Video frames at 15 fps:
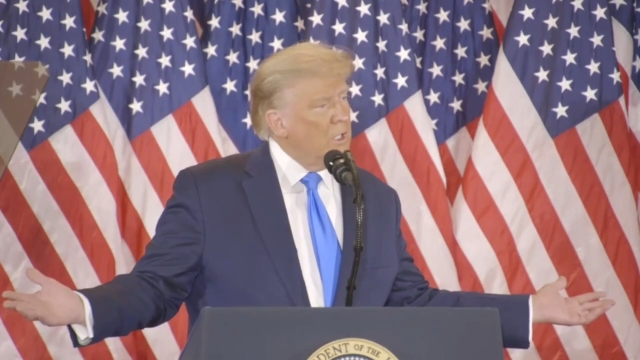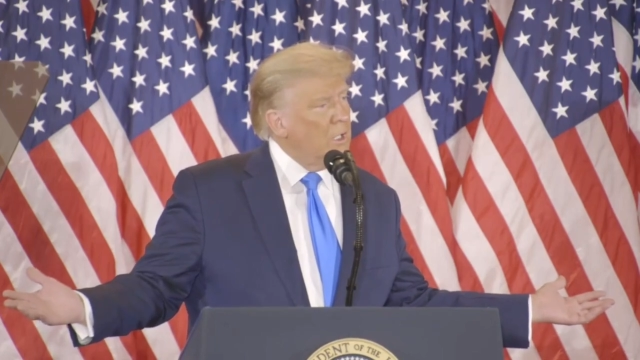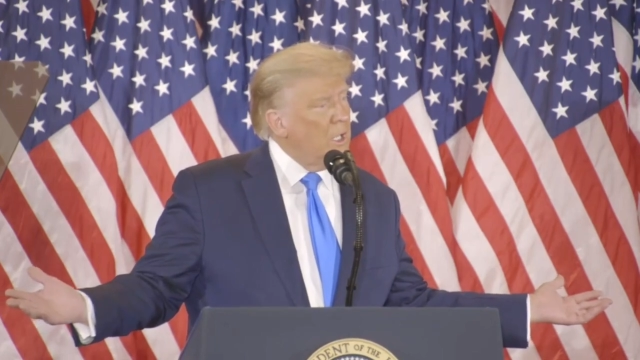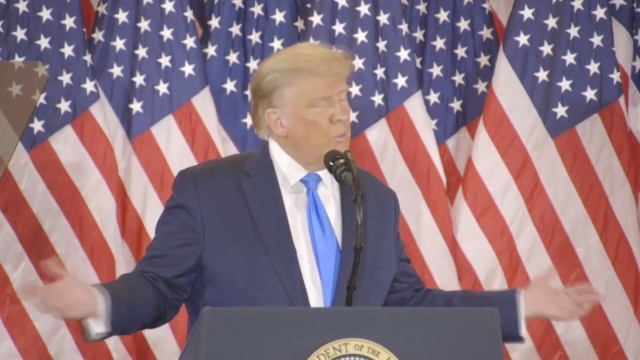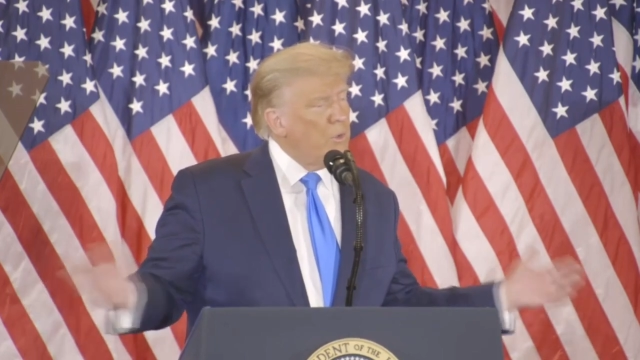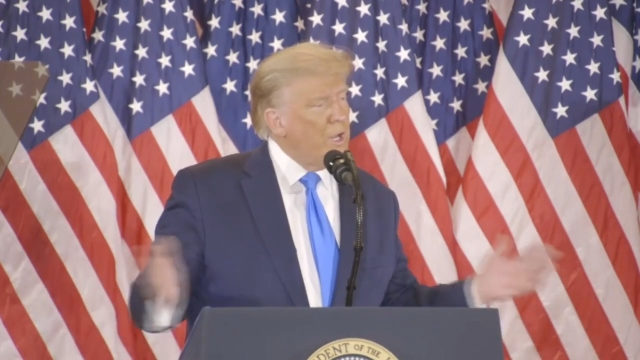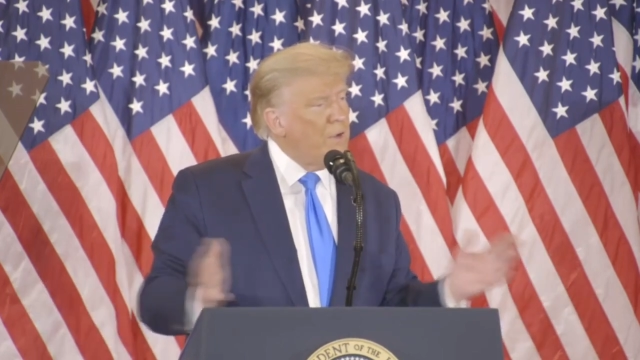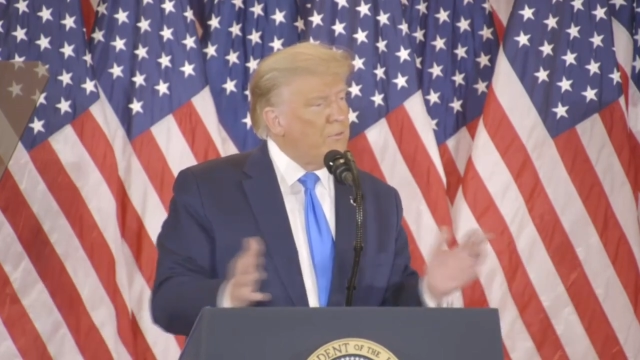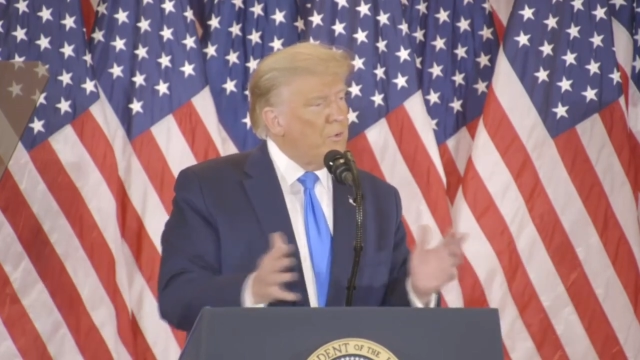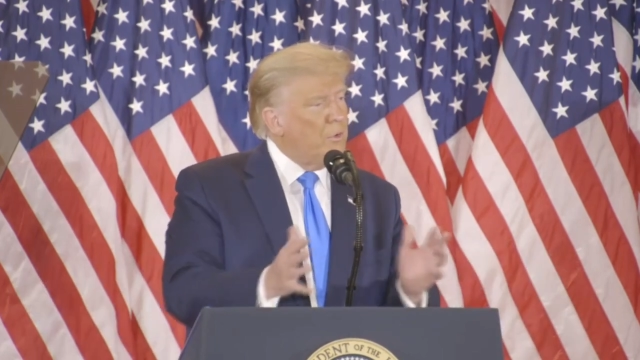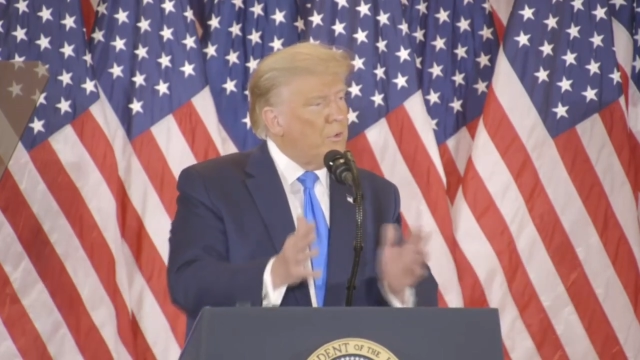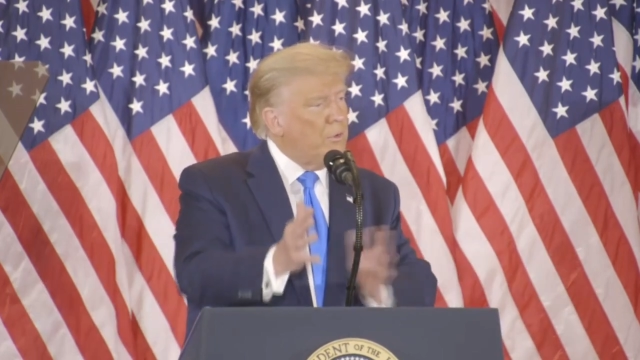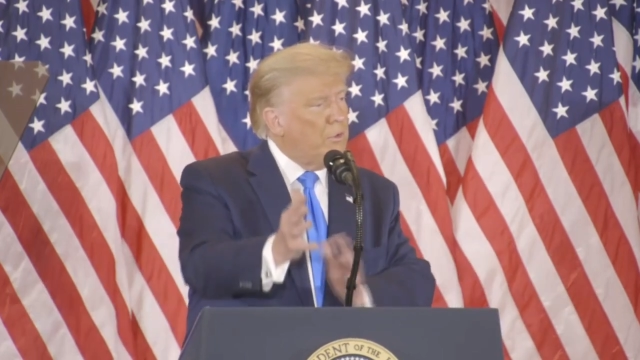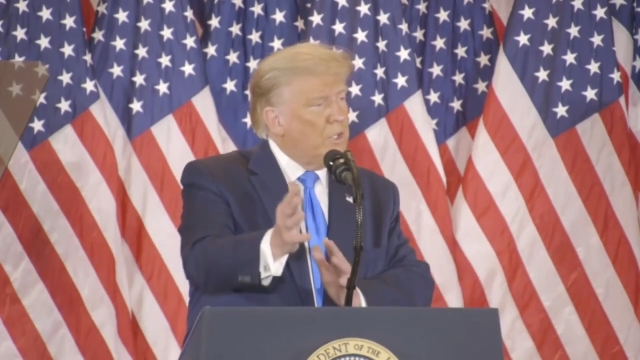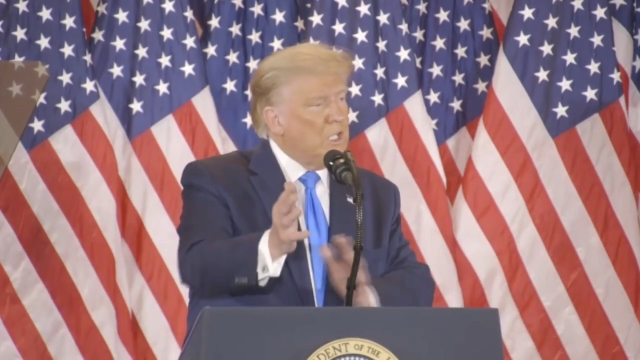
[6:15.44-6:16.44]
And we have
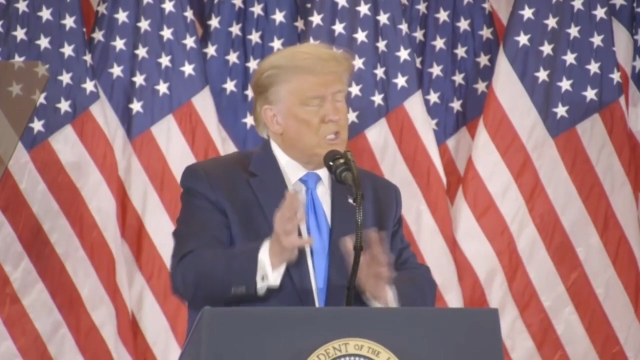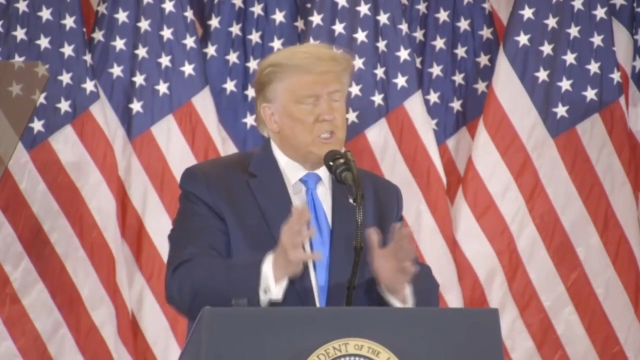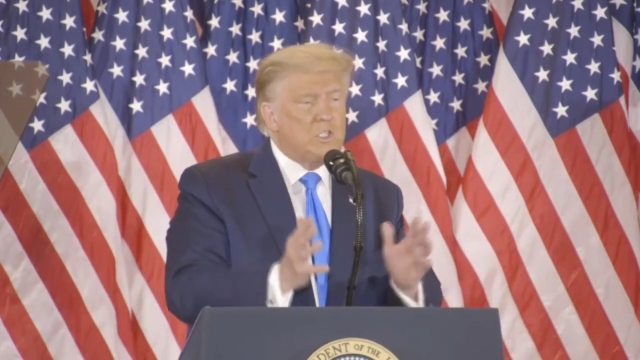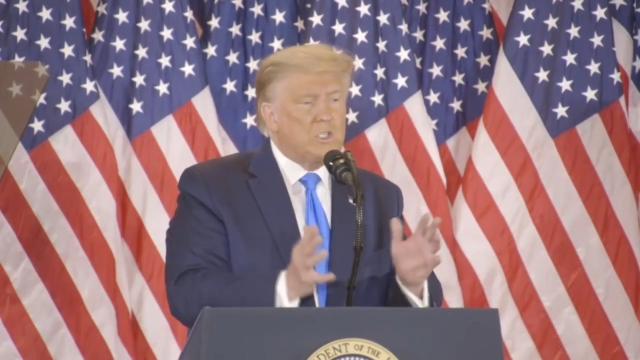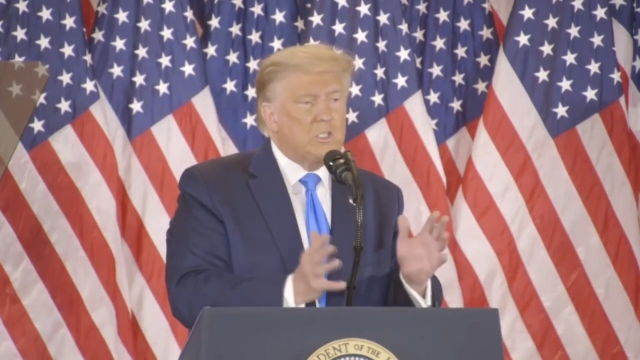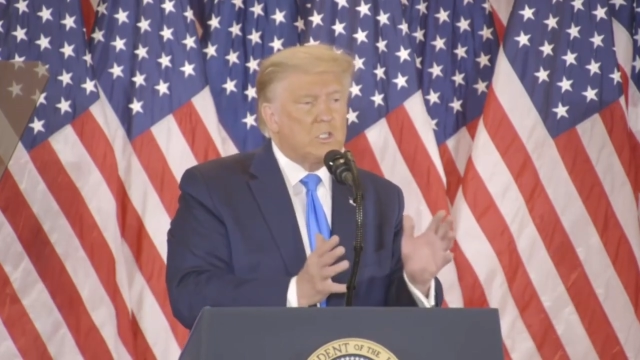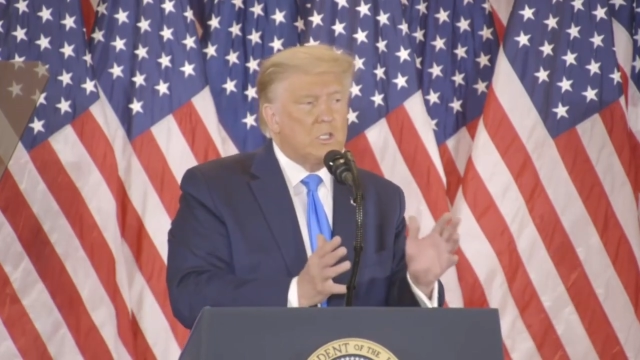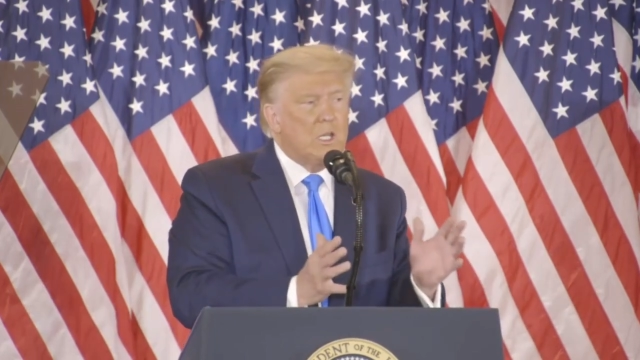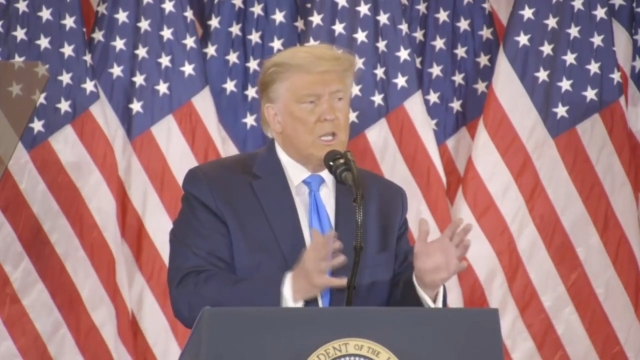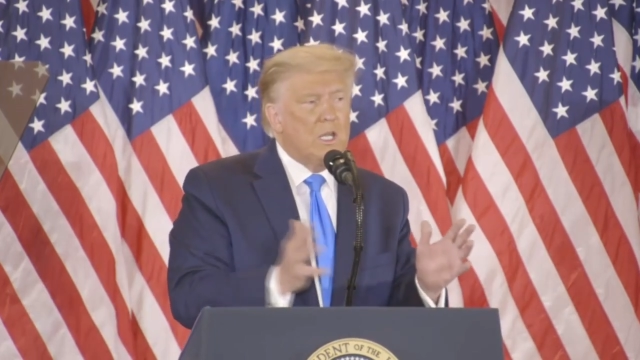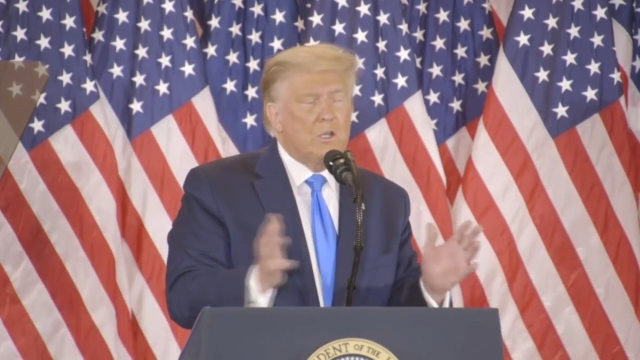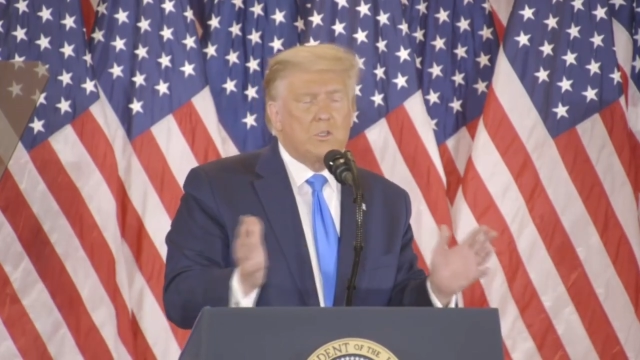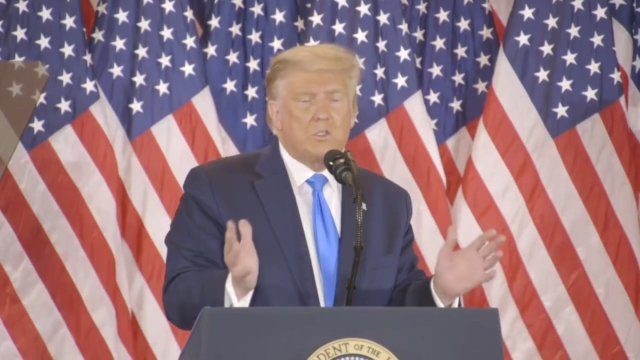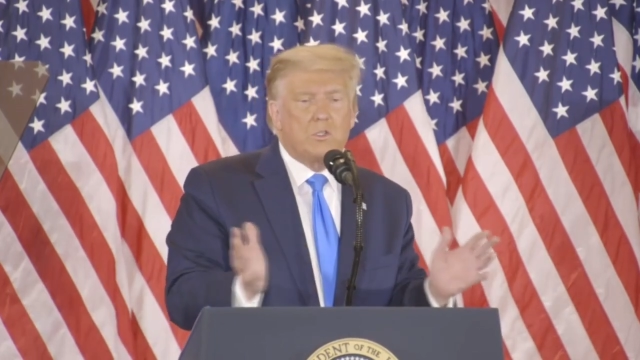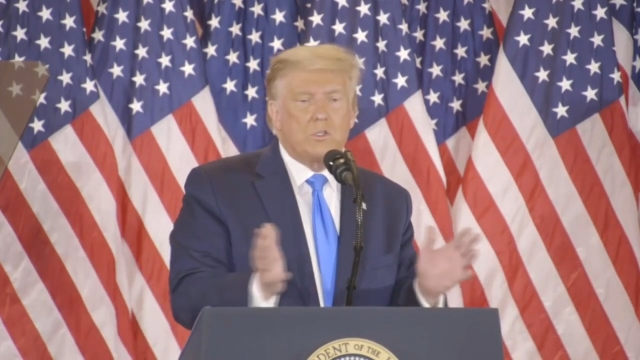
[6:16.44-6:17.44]
all these
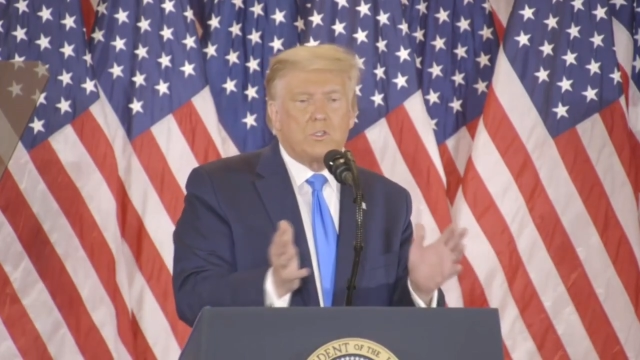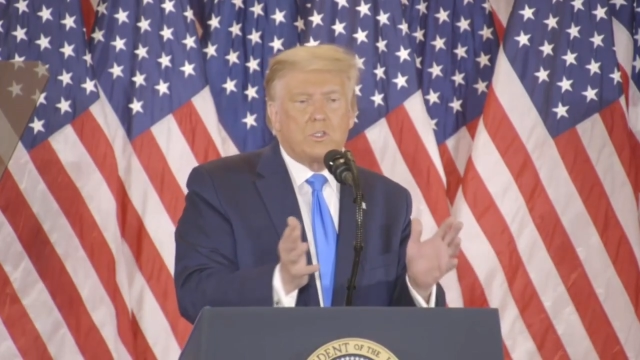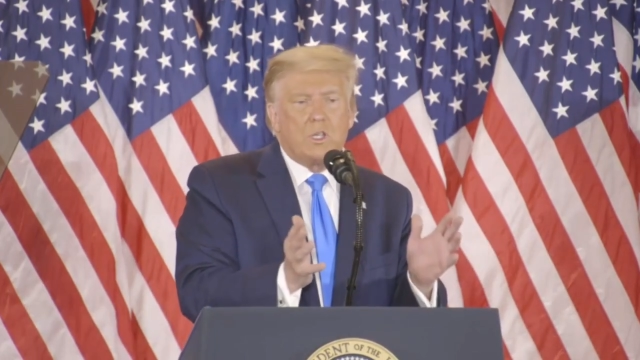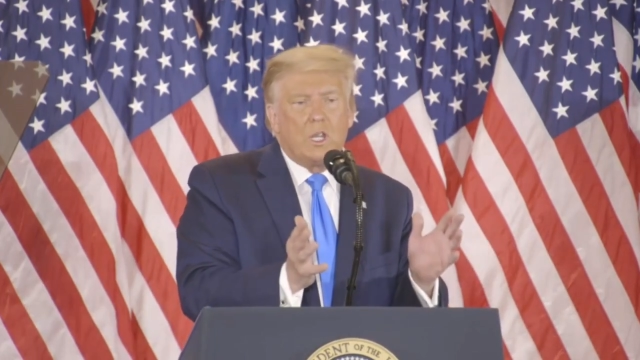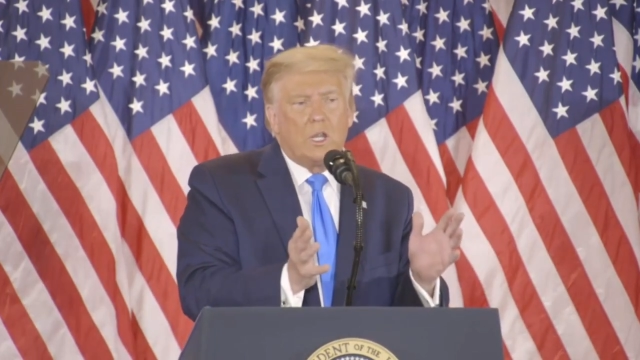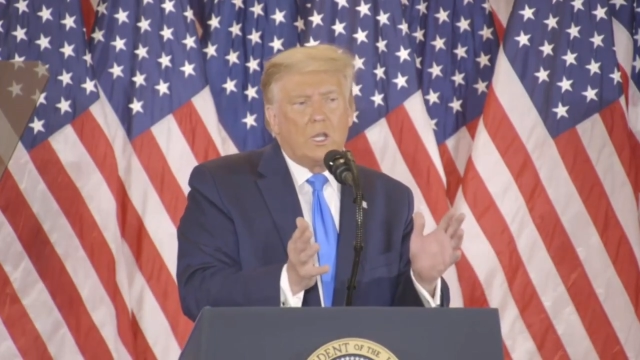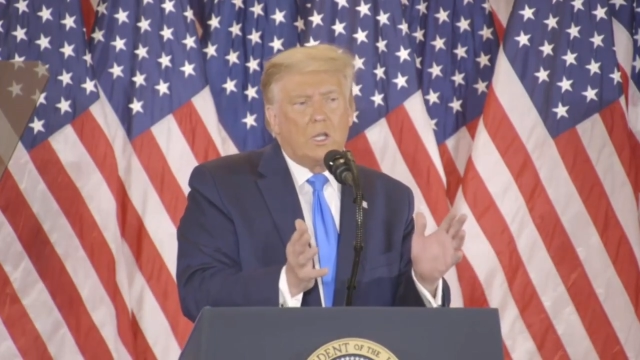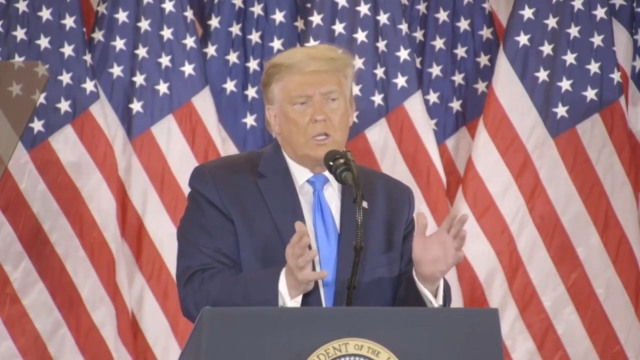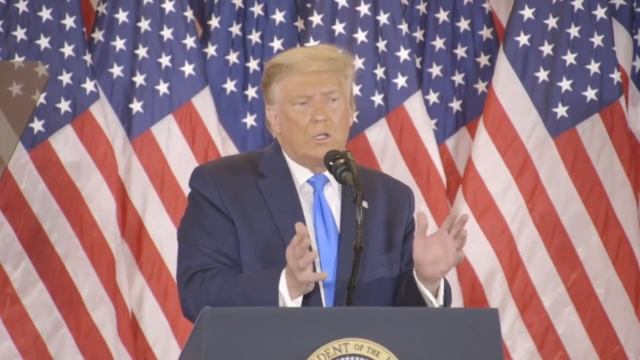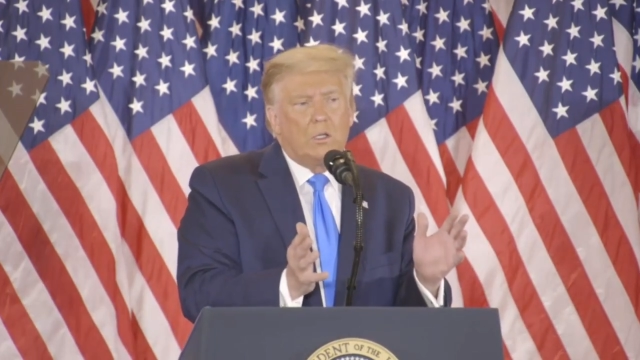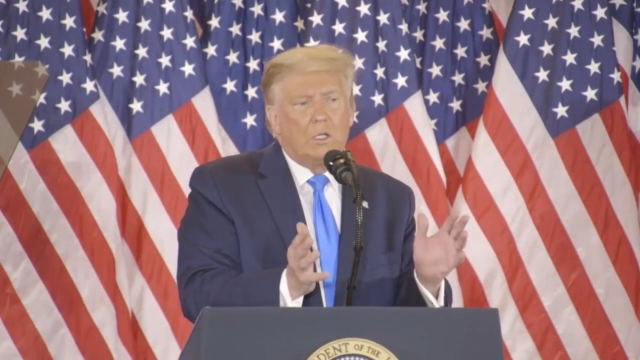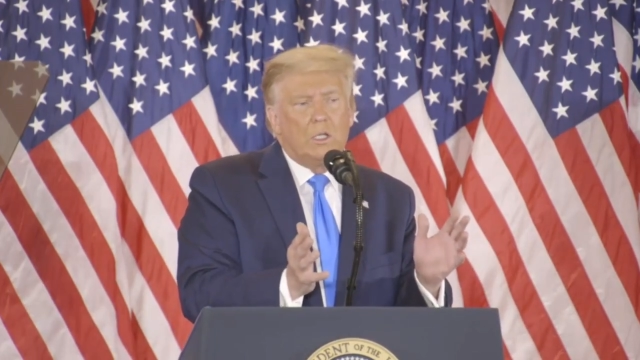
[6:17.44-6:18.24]
announcers saying,